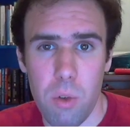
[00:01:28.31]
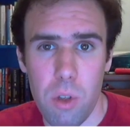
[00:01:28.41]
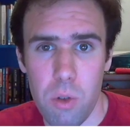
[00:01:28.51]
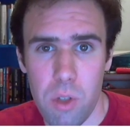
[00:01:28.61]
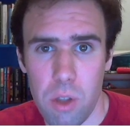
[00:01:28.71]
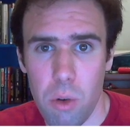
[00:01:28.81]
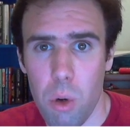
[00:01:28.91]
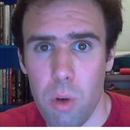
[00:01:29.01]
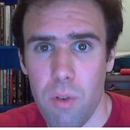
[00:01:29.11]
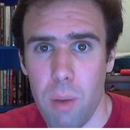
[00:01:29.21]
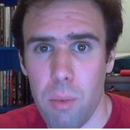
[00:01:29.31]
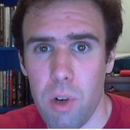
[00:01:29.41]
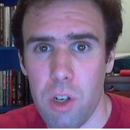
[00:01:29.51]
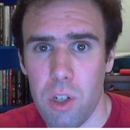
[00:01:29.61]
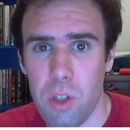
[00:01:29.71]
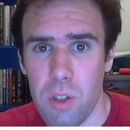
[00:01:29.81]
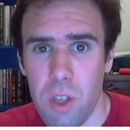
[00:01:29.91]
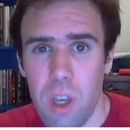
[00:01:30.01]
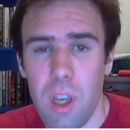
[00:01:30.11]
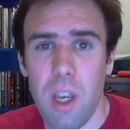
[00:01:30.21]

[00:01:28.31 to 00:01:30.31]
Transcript: using the order of operations.